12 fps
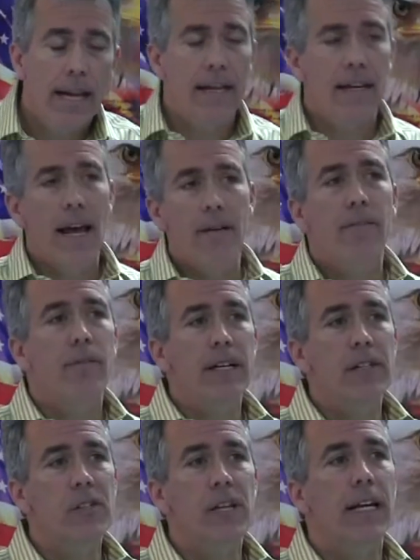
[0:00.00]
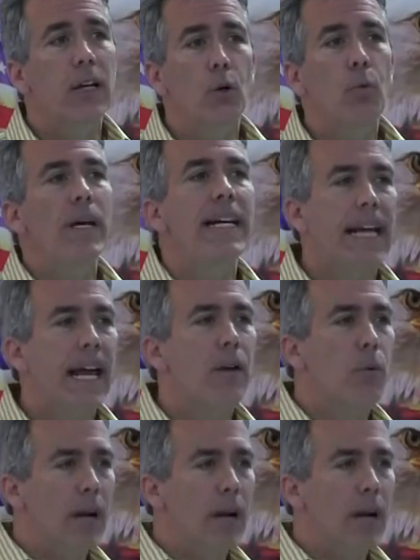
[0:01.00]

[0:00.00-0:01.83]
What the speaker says: And every single weekend